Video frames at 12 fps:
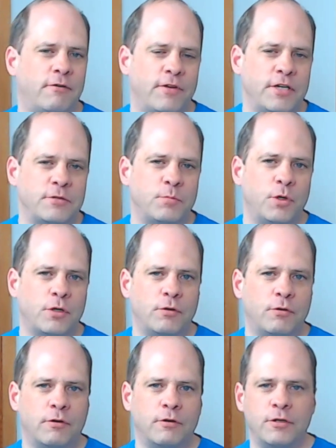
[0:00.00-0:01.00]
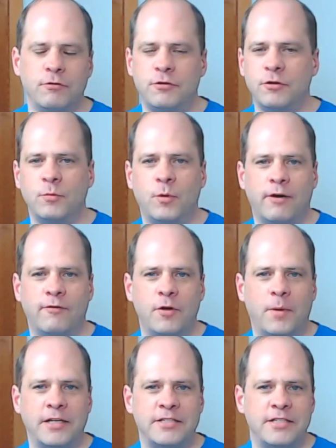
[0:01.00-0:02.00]
Facebook or YouTube, wherever you
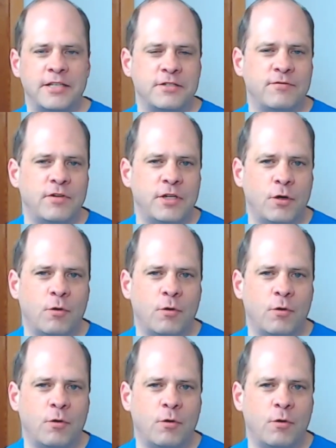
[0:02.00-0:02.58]
might see this video.